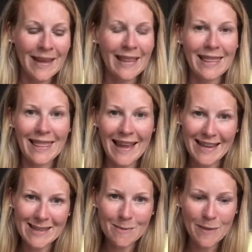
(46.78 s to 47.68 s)

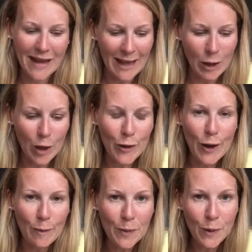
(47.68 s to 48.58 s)
Let's begin.
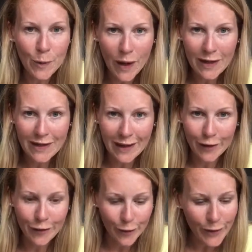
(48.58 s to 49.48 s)
Number 1, Year
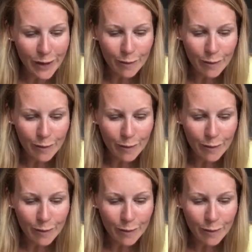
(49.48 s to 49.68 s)
4.